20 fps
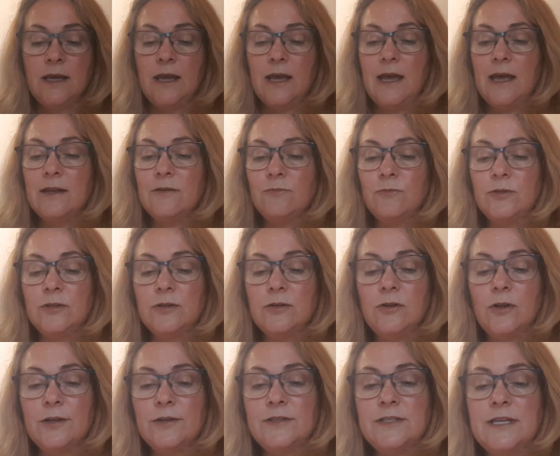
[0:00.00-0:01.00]
and with a
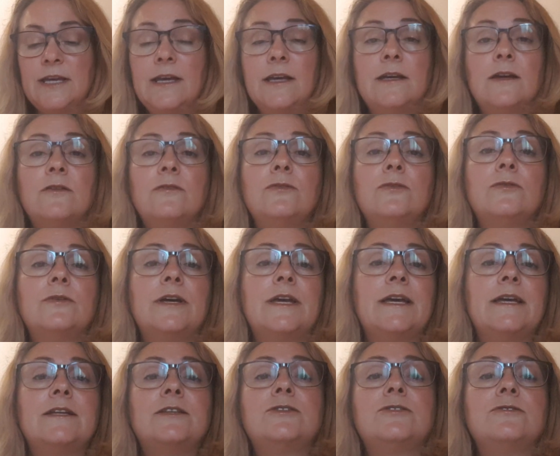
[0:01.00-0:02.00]
lot of Thea Gouverneur
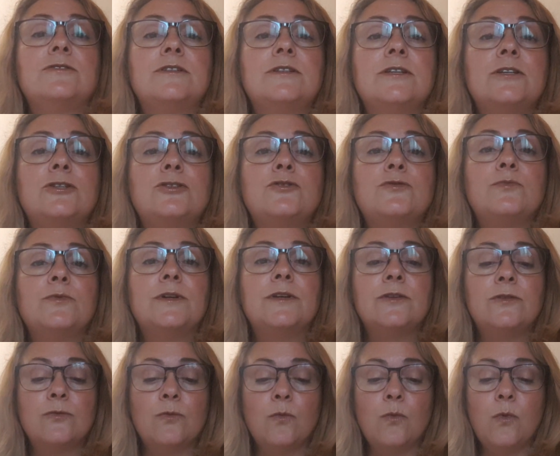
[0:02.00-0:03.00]
kits you stitch
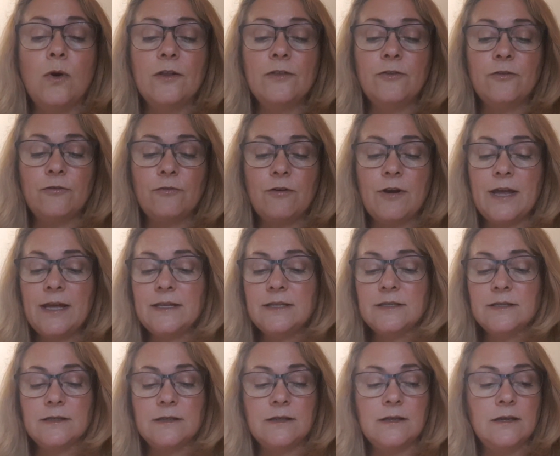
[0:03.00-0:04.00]
with one thread
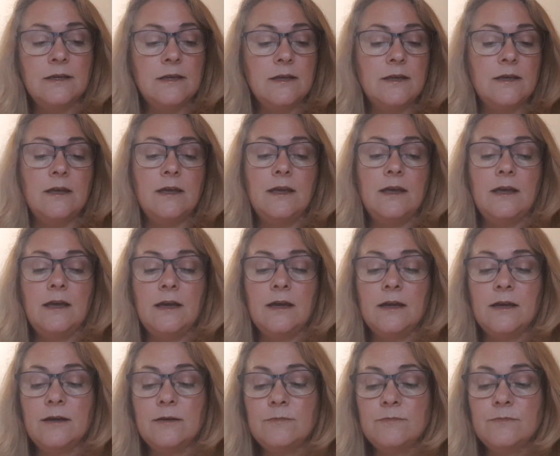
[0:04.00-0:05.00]

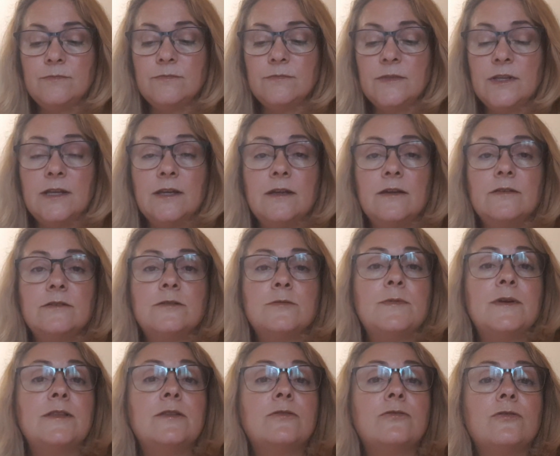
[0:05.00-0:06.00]
to
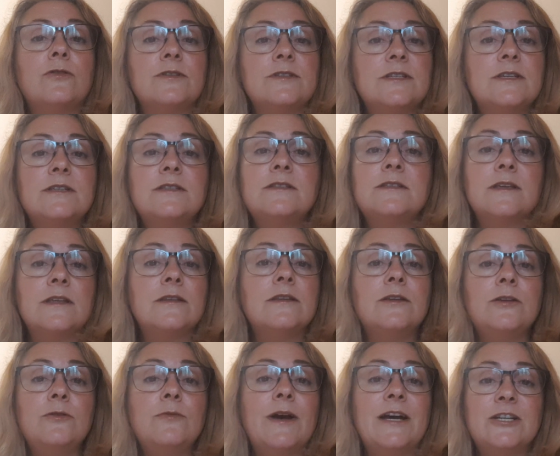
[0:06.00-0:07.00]
make the crosses, and
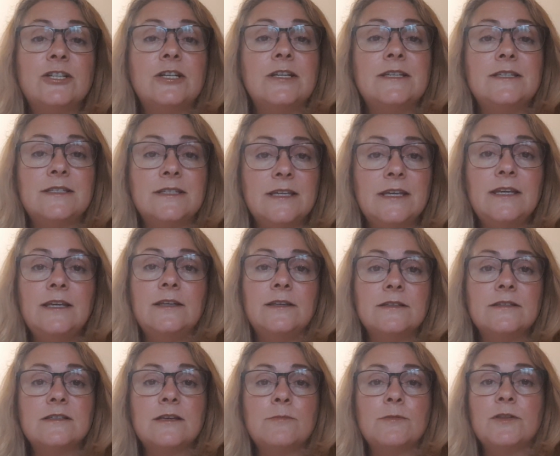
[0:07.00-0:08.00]
then you actually see
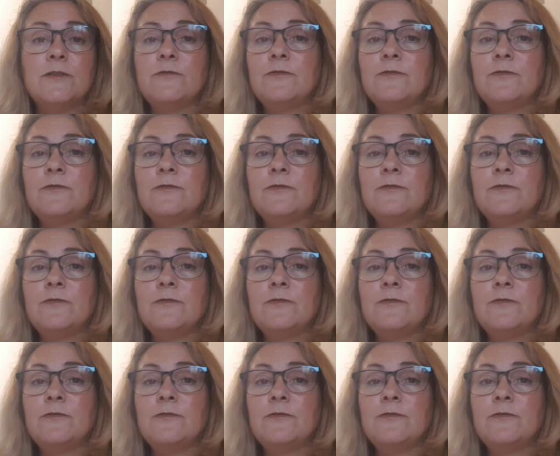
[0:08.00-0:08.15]
some of the